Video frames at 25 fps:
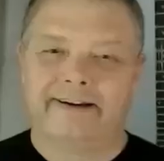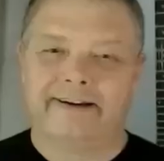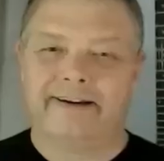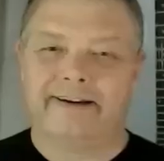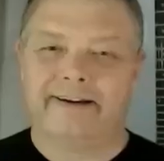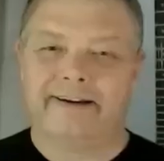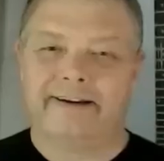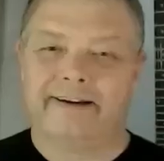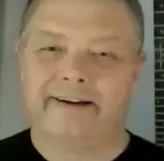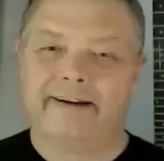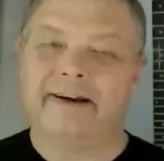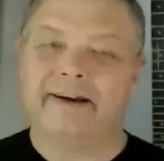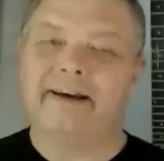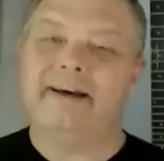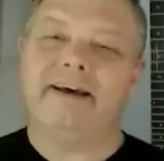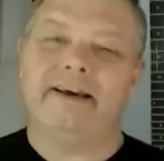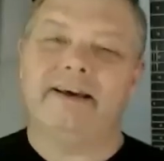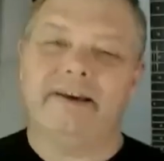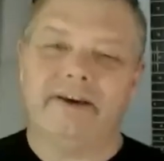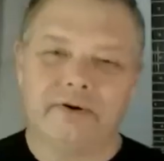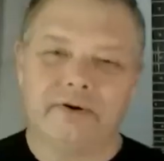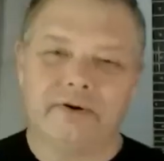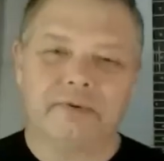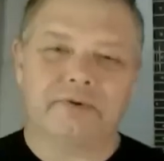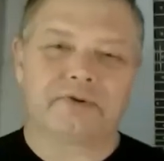Hey,
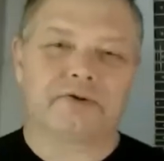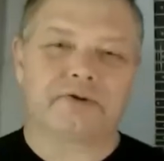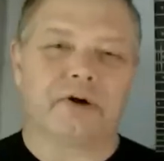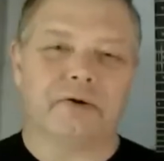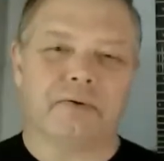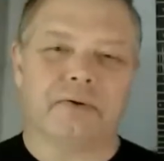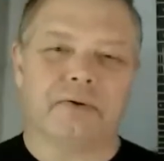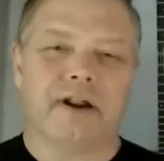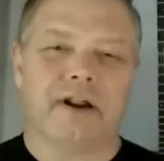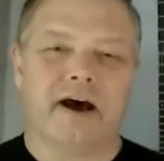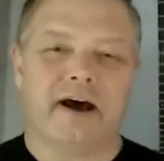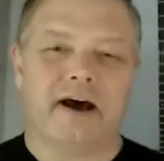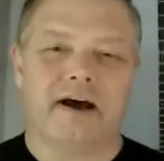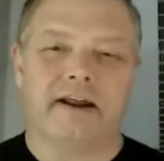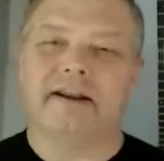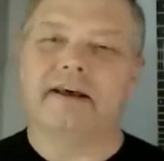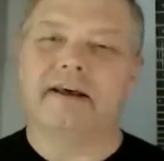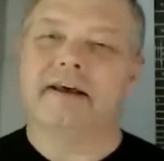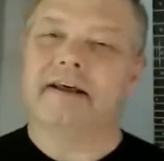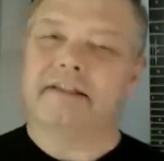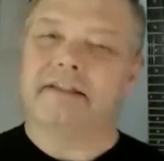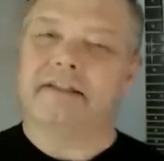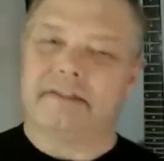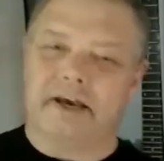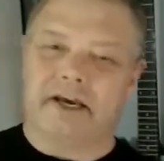what's going on?
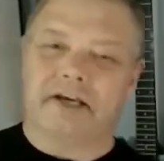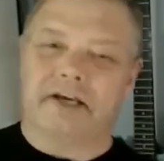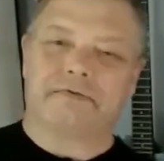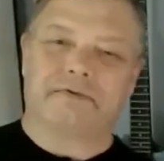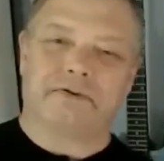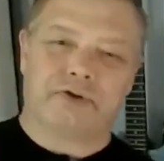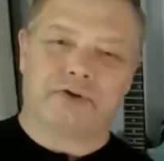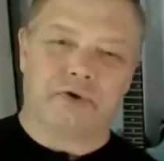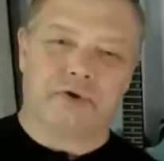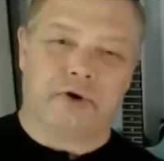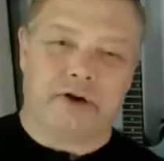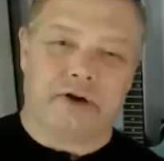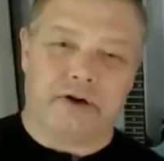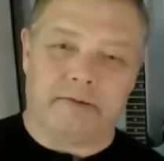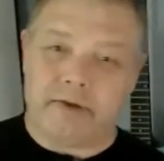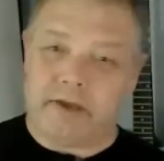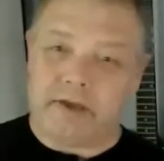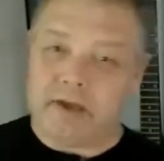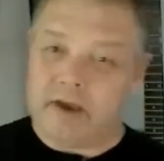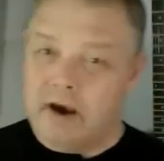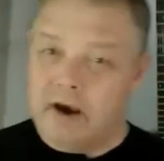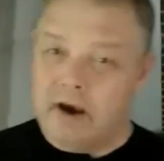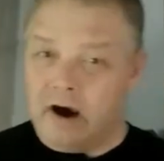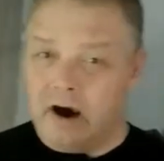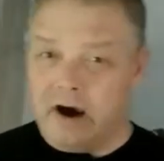Thanks for joining me.
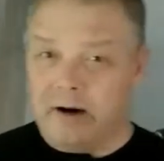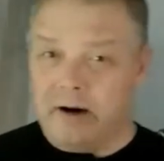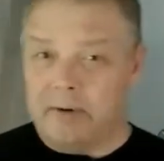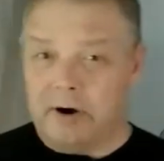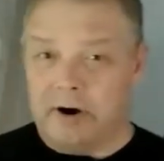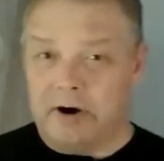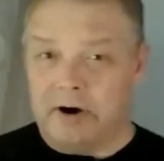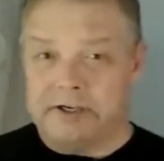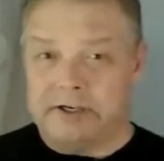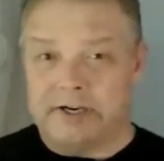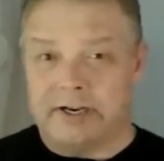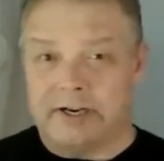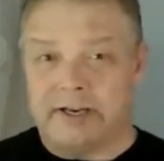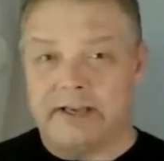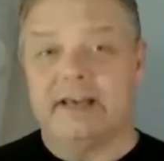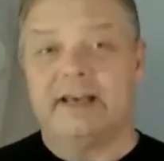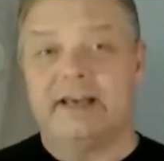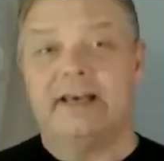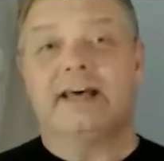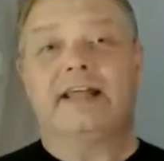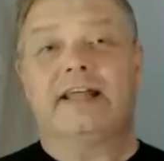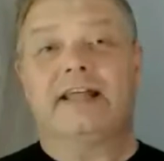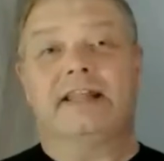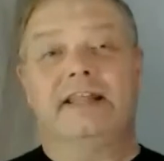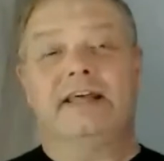I'm RJ.
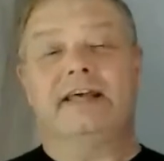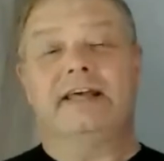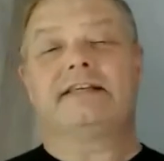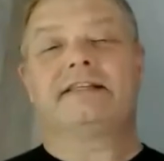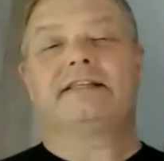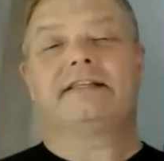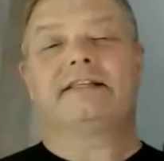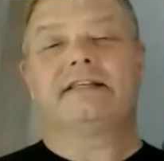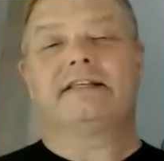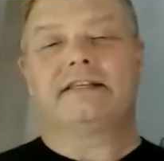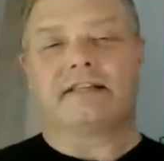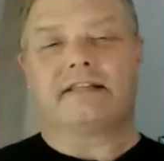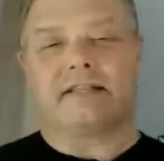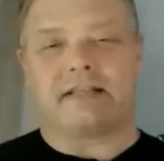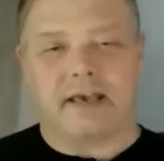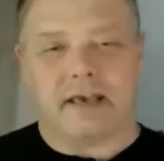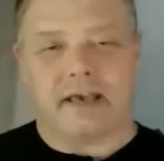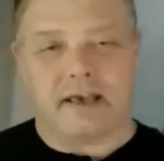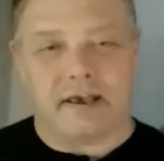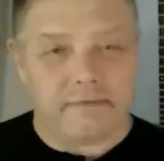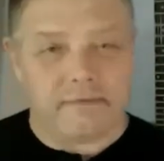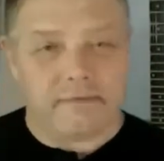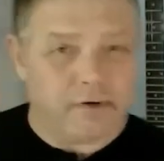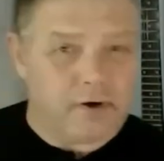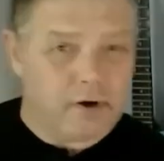This is The Cave.
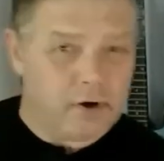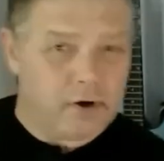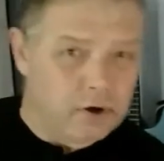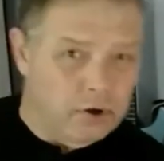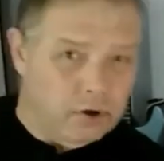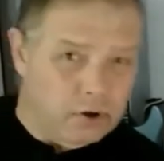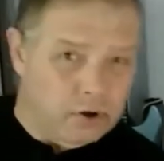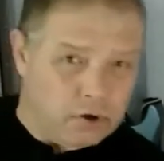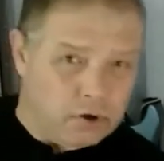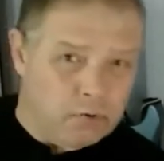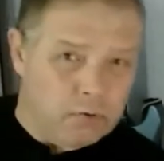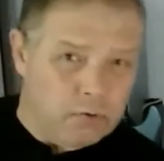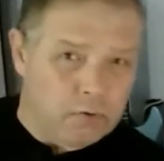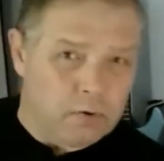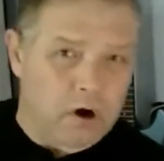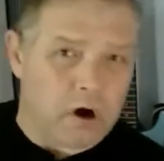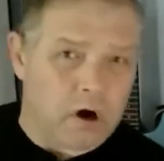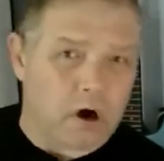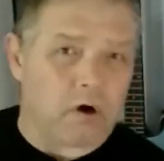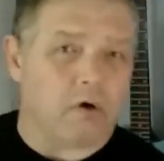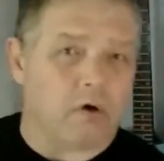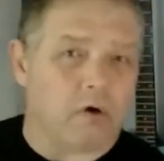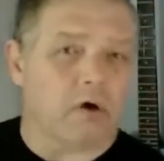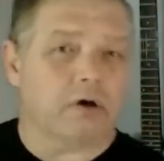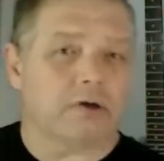You are
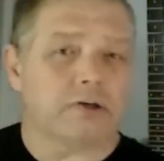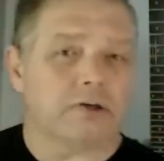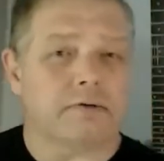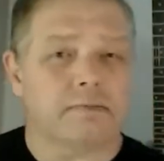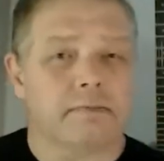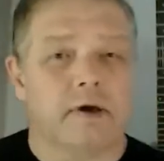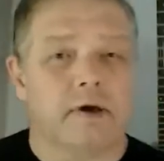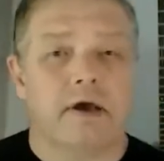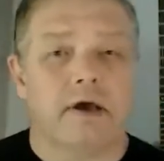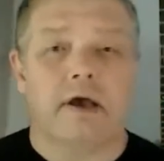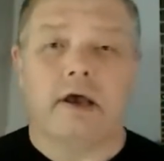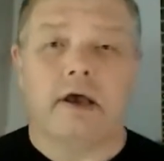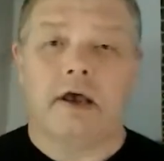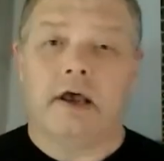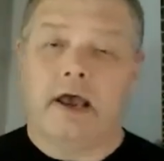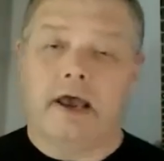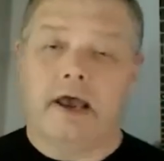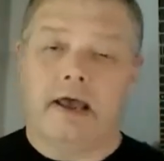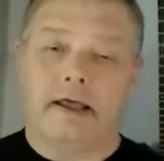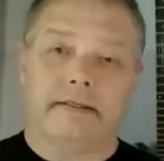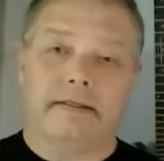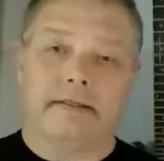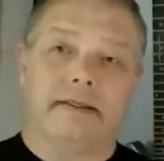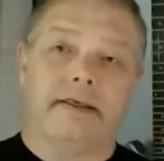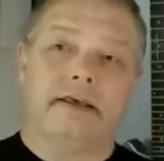awesome. And
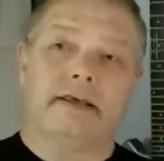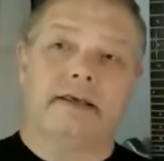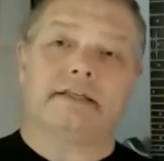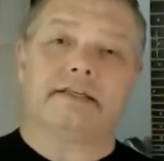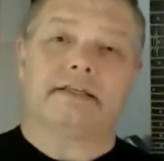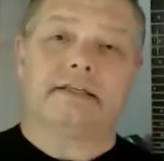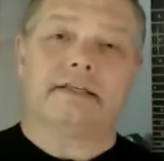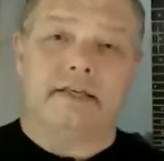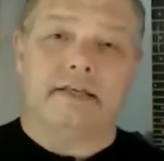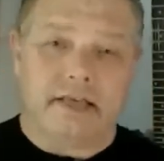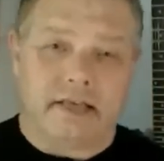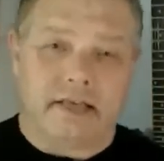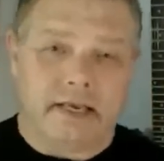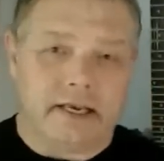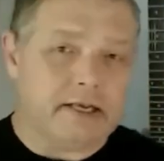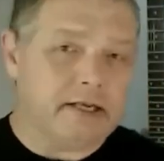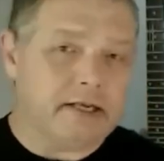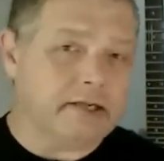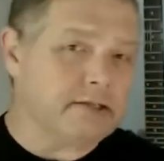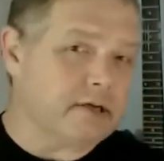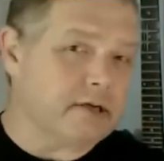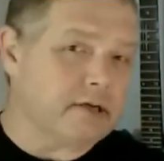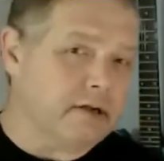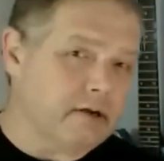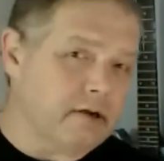this is
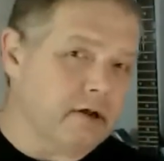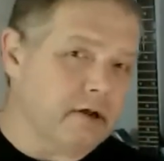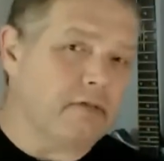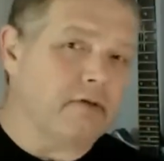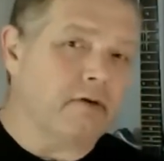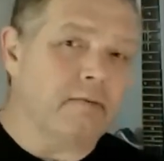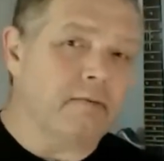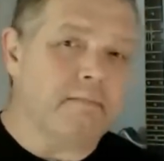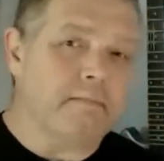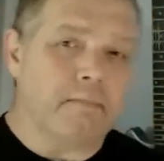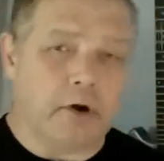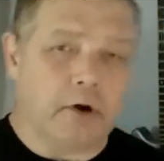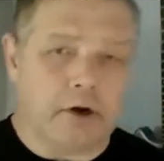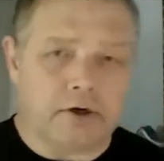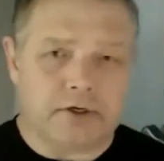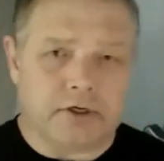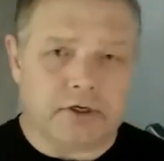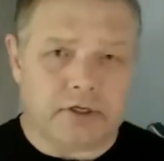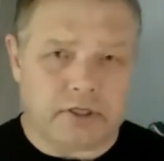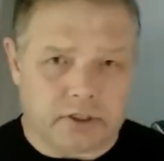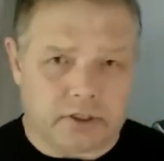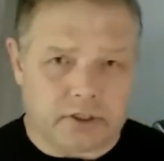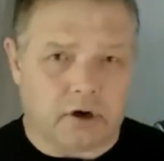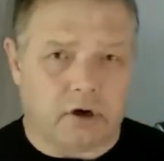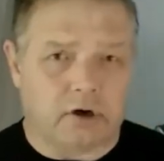another budget
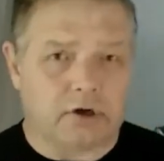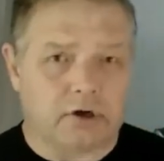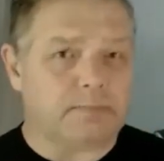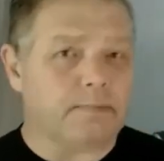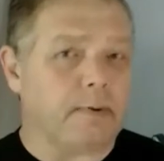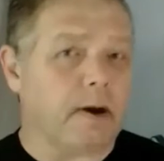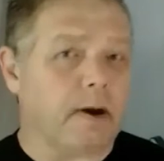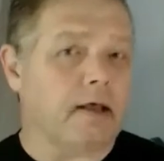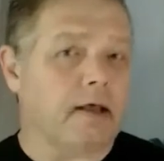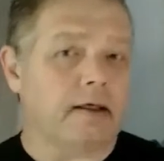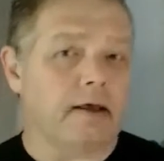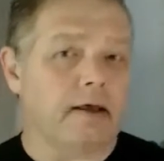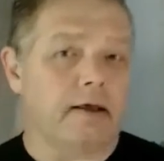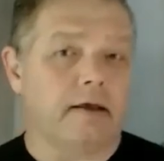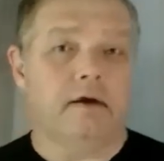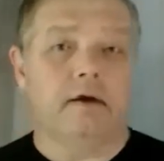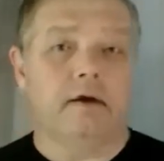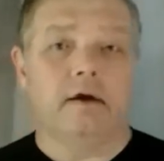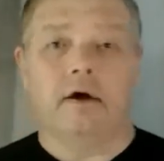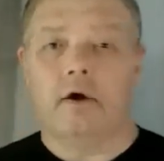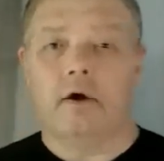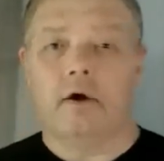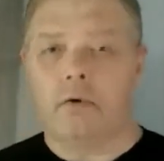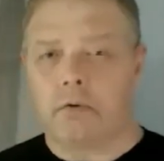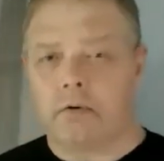guitar spotlight,
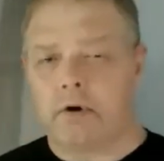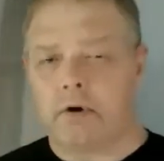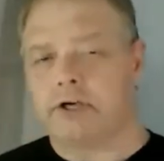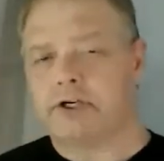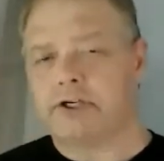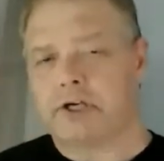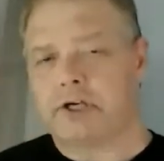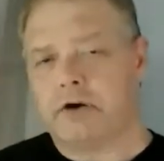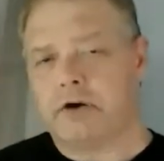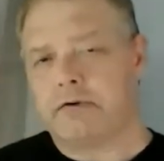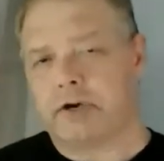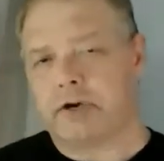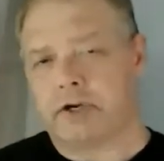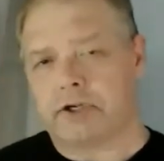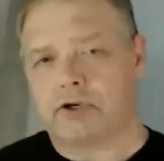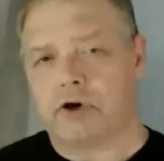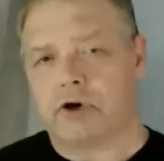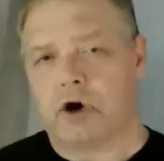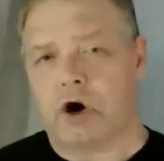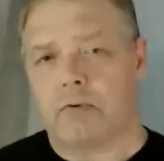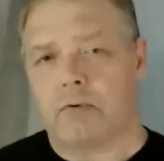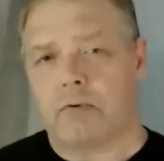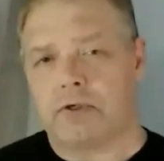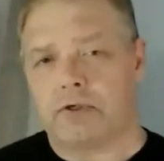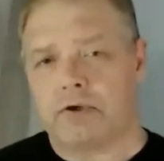where I share a guitar with
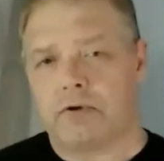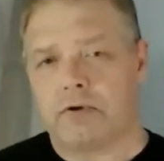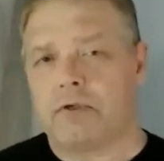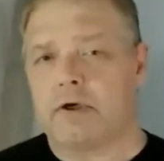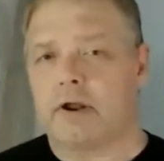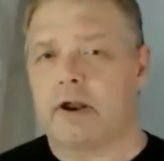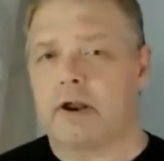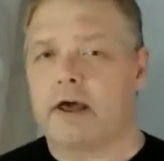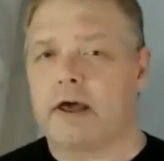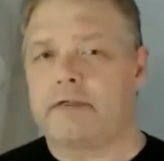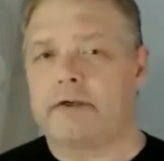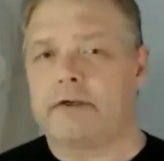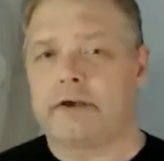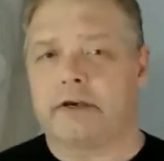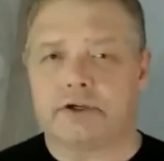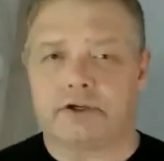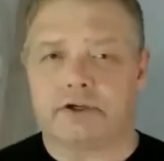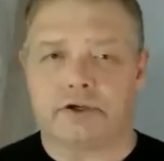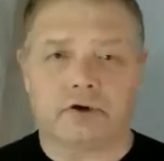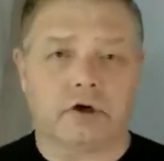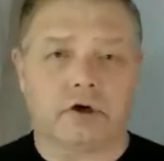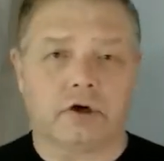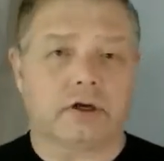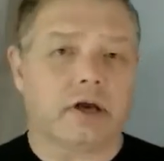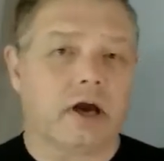you that I think is a good
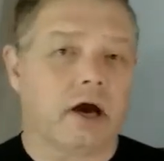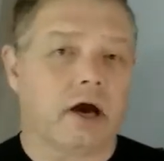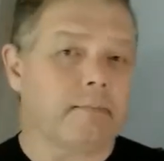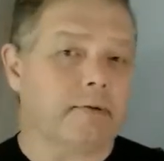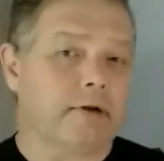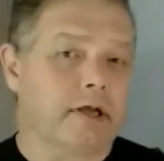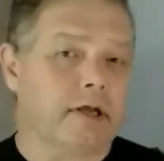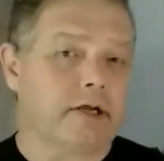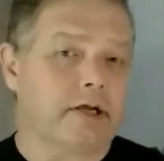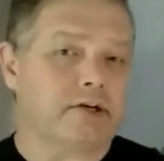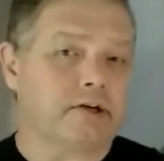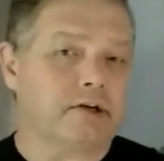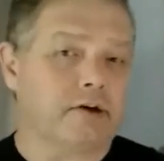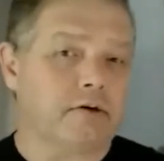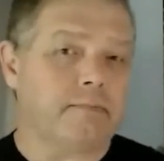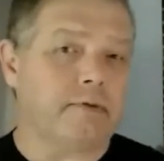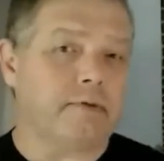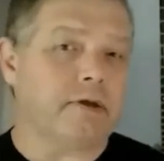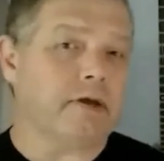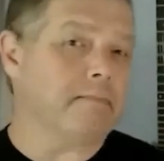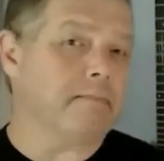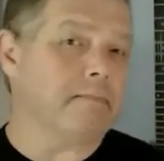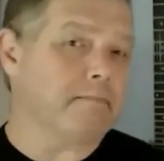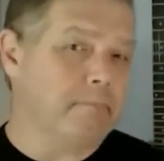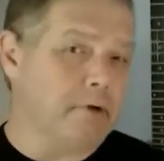combination of being
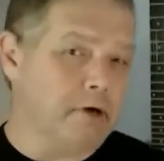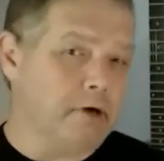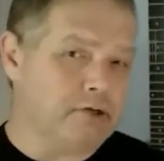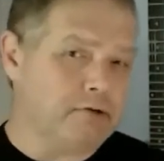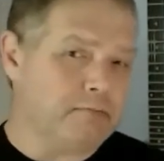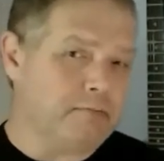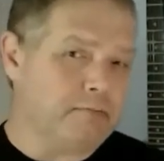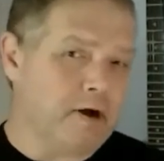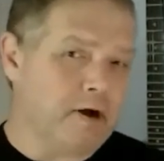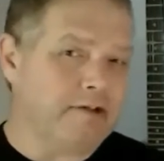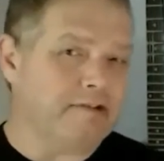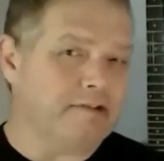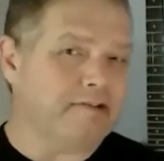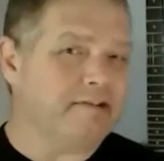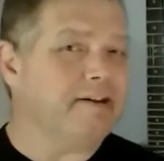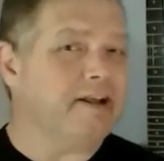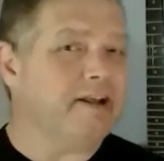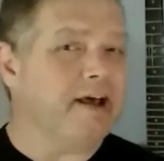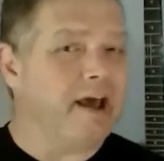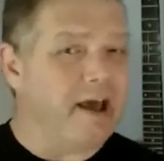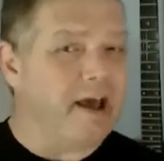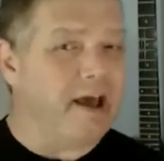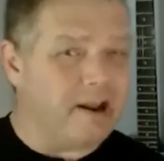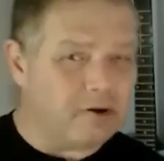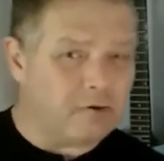budget-minded and
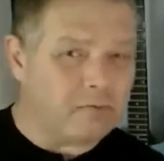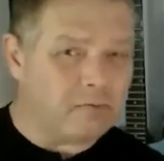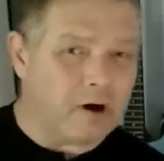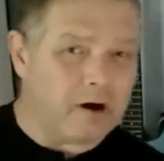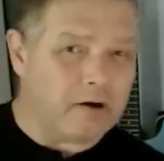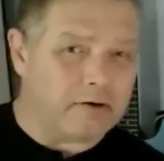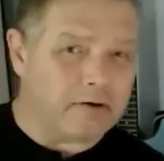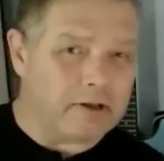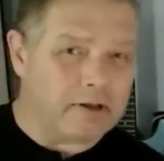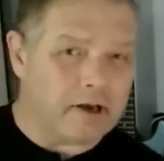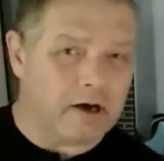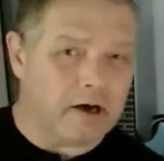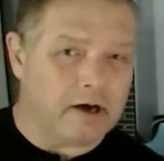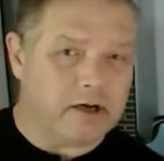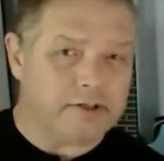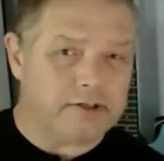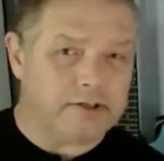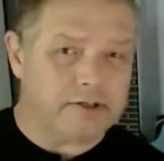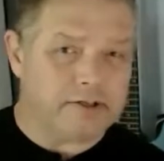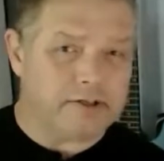quality conscious,